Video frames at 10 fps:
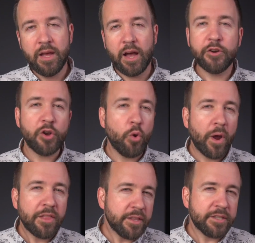I don't know
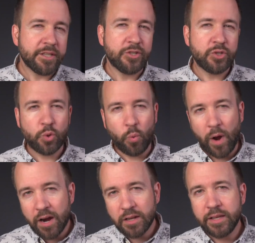whether this is
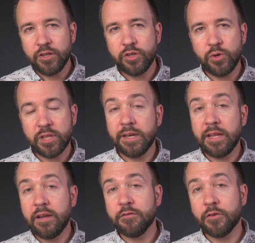squarely due to the
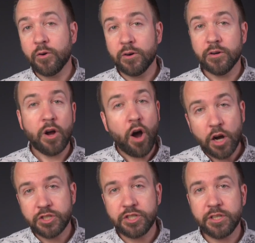need for
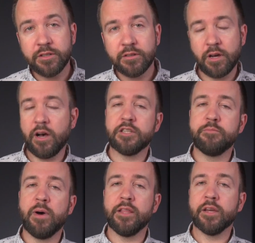oxygen
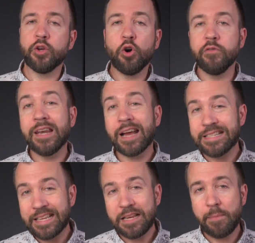caused by the
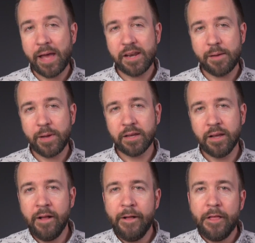COVID-19 pandemic,
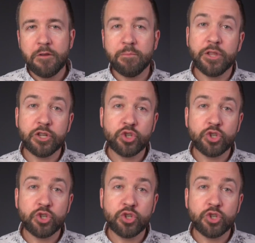but the